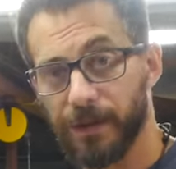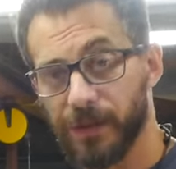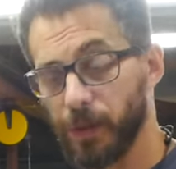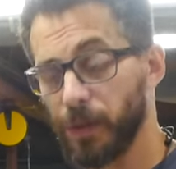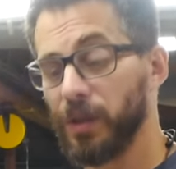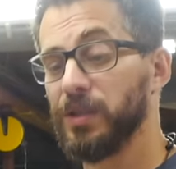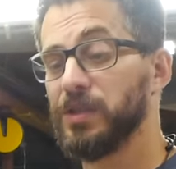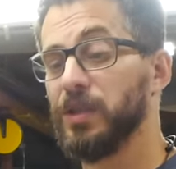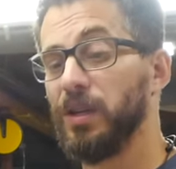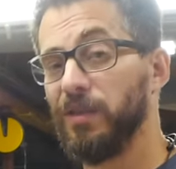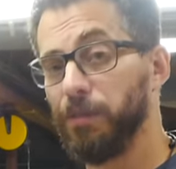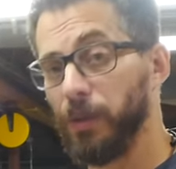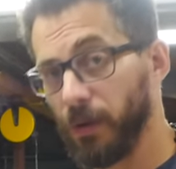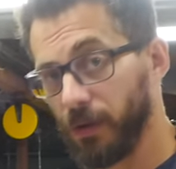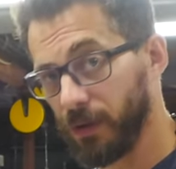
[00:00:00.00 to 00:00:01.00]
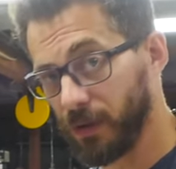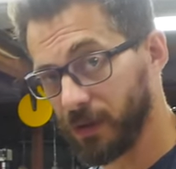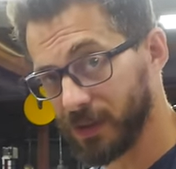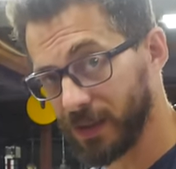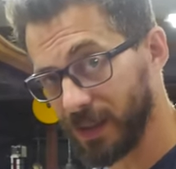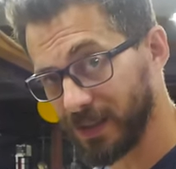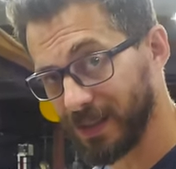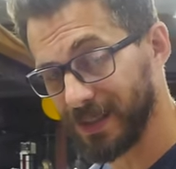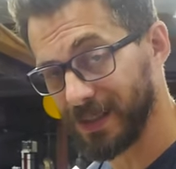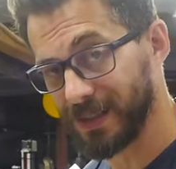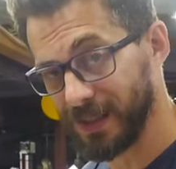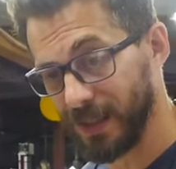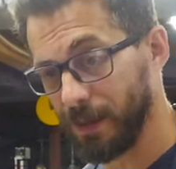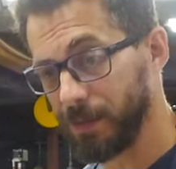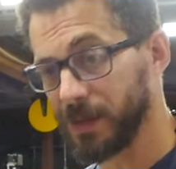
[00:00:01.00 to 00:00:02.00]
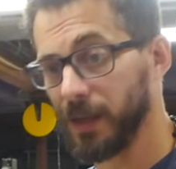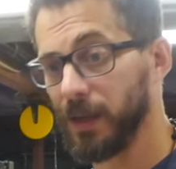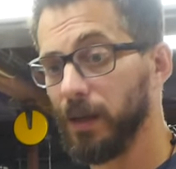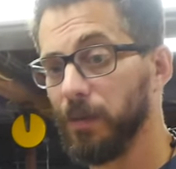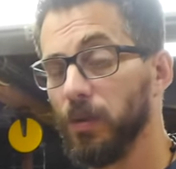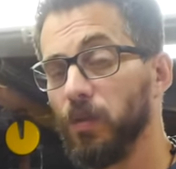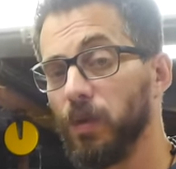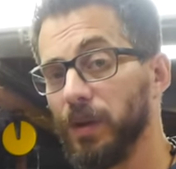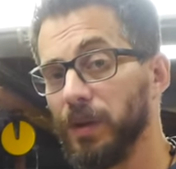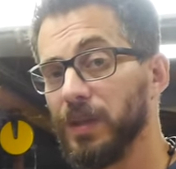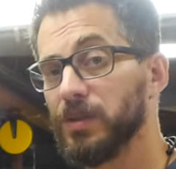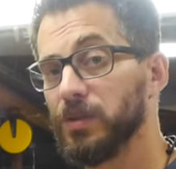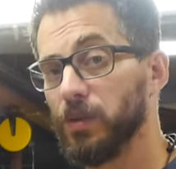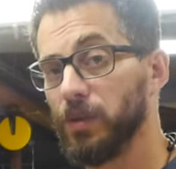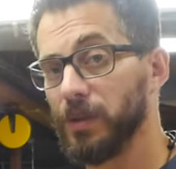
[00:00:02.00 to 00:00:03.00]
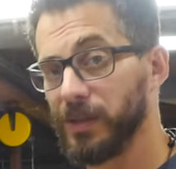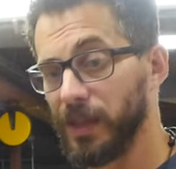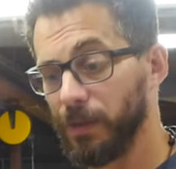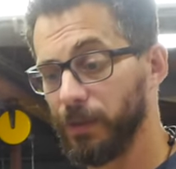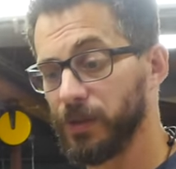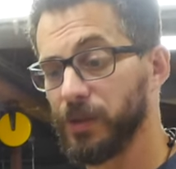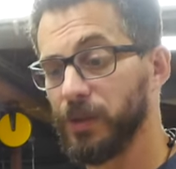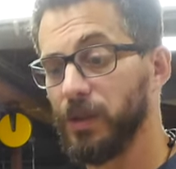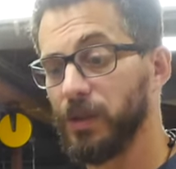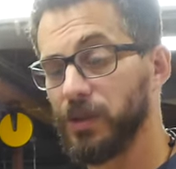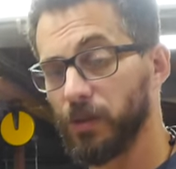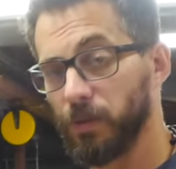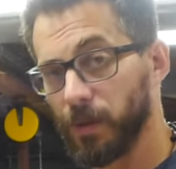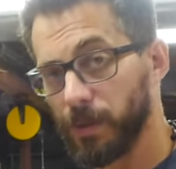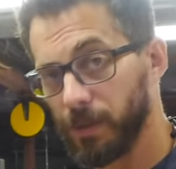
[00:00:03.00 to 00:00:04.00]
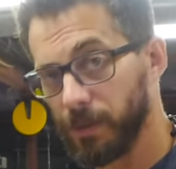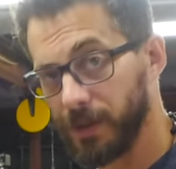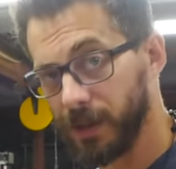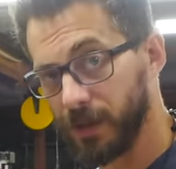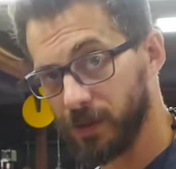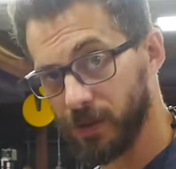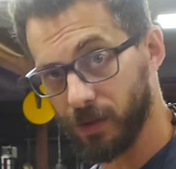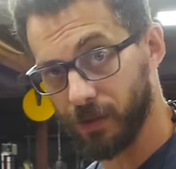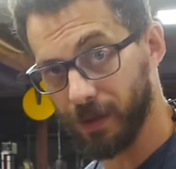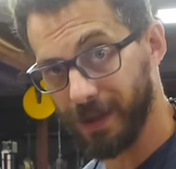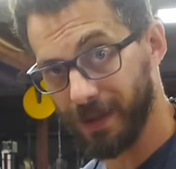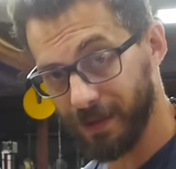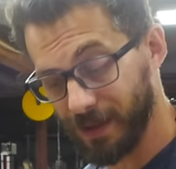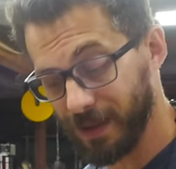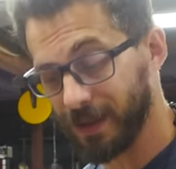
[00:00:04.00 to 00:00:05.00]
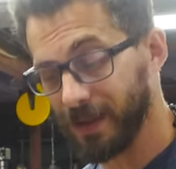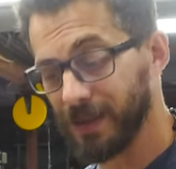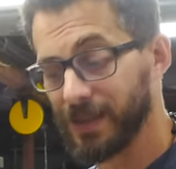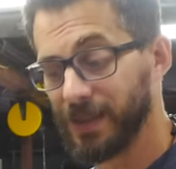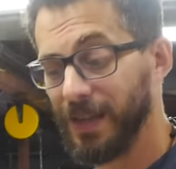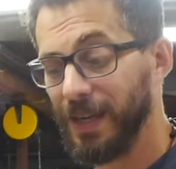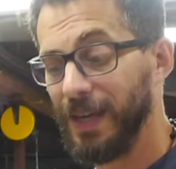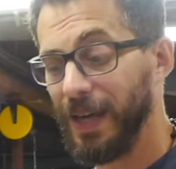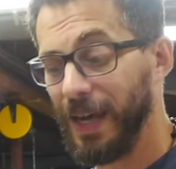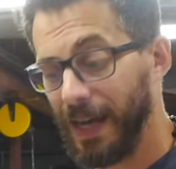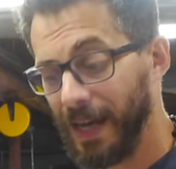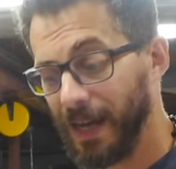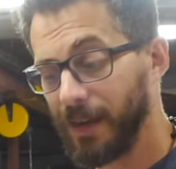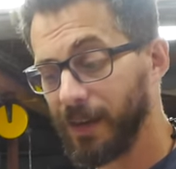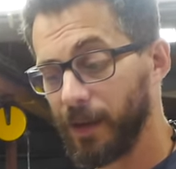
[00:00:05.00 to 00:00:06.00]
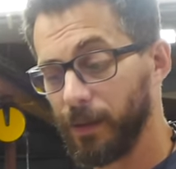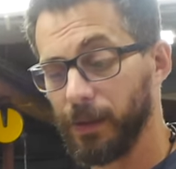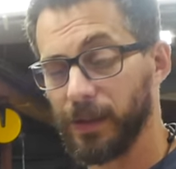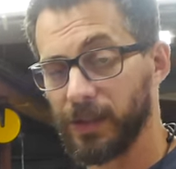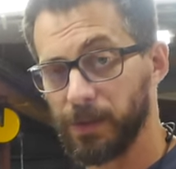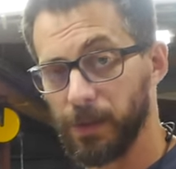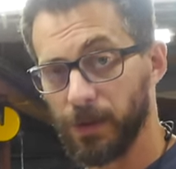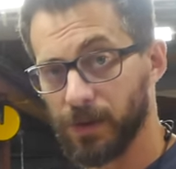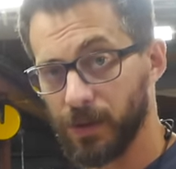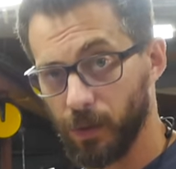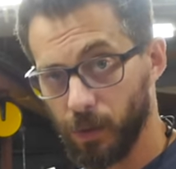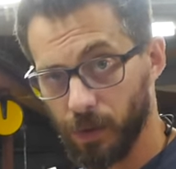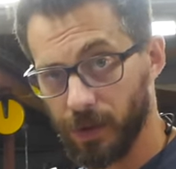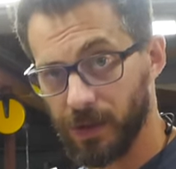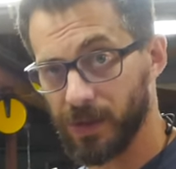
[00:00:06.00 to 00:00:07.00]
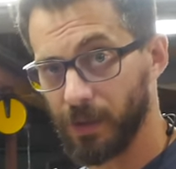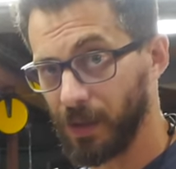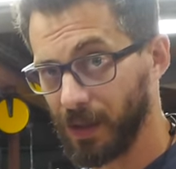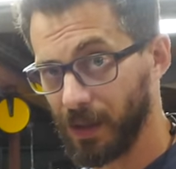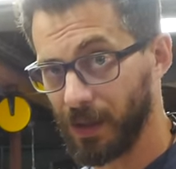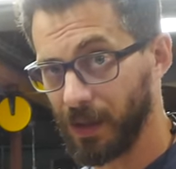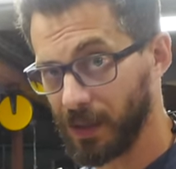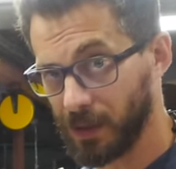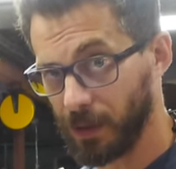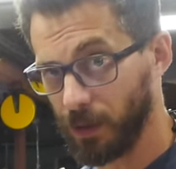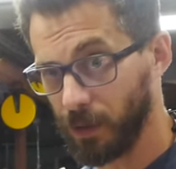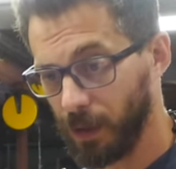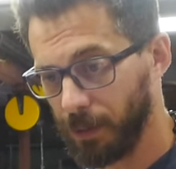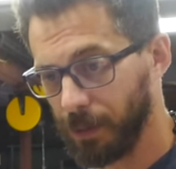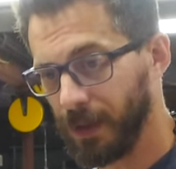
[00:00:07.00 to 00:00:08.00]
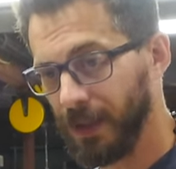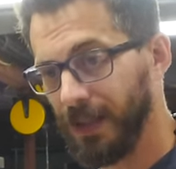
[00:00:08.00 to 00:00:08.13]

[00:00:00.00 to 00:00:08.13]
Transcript: So we're gonna solve both of those things at the same time, run these through the table saw to rip them down to the right thickness, and that will expose the wood so we can get a nice glue up.